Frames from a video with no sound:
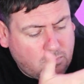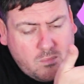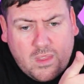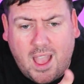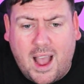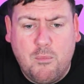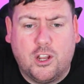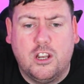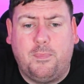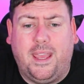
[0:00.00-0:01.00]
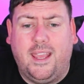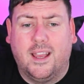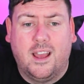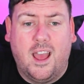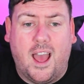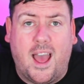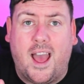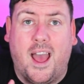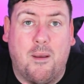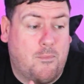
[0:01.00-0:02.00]
and we're going to be
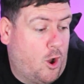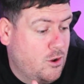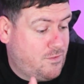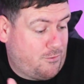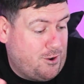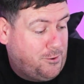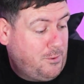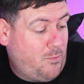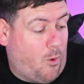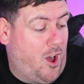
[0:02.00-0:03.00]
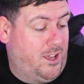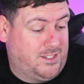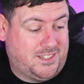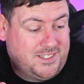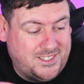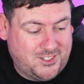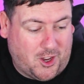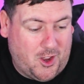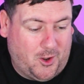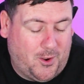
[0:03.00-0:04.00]
overrun with wires.
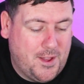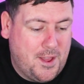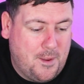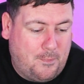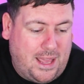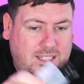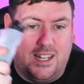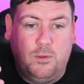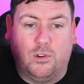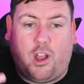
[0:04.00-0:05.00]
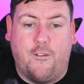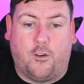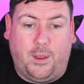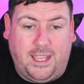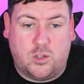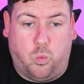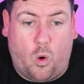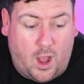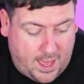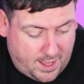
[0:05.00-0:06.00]
So basically, we'll go through each
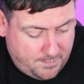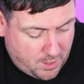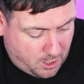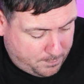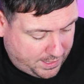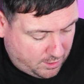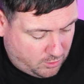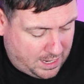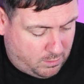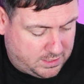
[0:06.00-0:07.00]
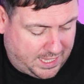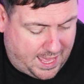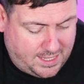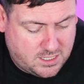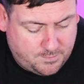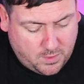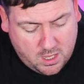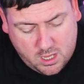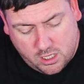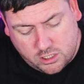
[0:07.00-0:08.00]
wire. I'll pick it all out of the case.
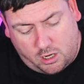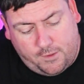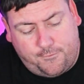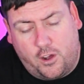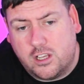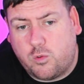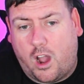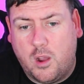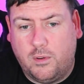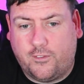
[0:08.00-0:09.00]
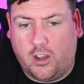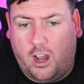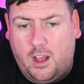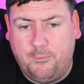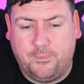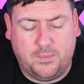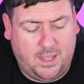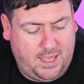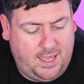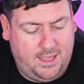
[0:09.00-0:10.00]
So the first wire we've got
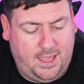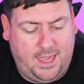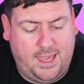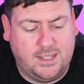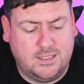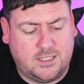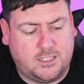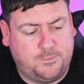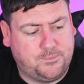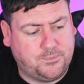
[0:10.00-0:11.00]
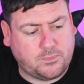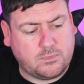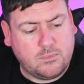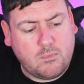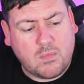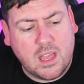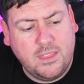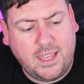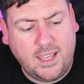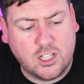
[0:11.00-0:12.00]
is
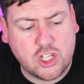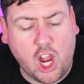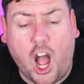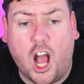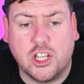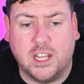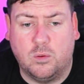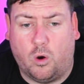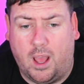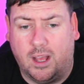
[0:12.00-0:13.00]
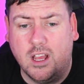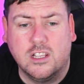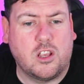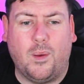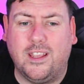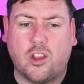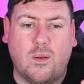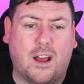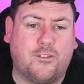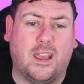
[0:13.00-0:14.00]
the charging wire. So you don't
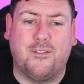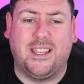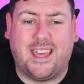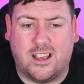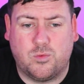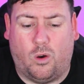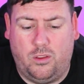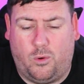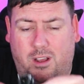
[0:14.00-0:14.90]
have to even guess what the wires